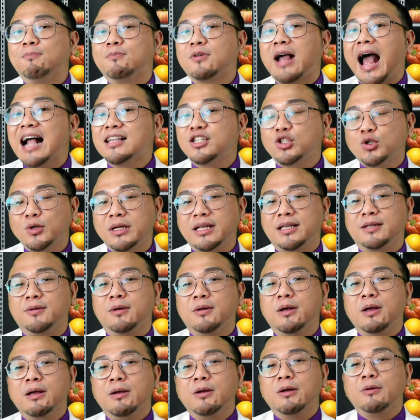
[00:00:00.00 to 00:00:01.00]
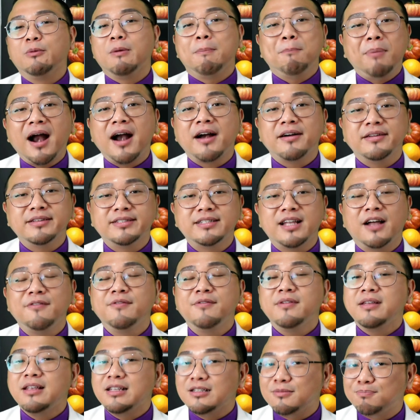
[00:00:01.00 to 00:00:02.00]
artery repair itself
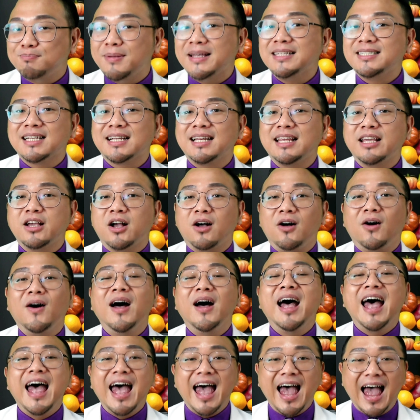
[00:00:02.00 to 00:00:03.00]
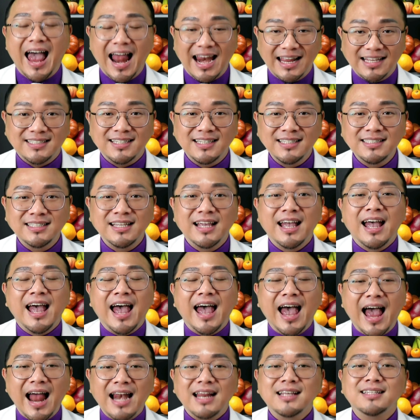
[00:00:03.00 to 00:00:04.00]
is basically called allicin.
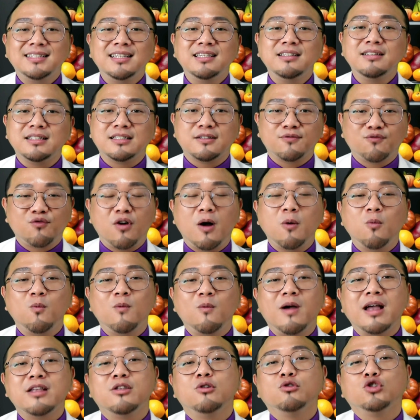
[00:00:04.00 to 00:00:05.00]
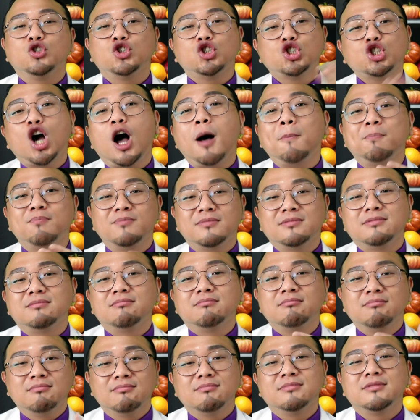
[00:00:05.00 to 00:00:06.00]
Allicin is from when you chop
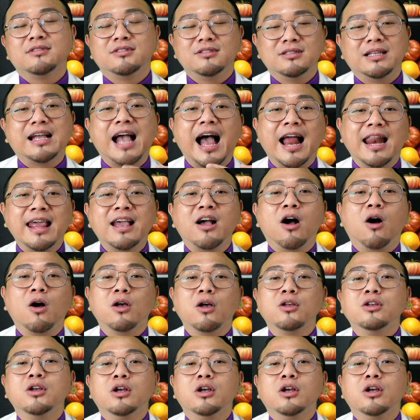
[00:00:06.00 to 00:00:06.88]
the garlic or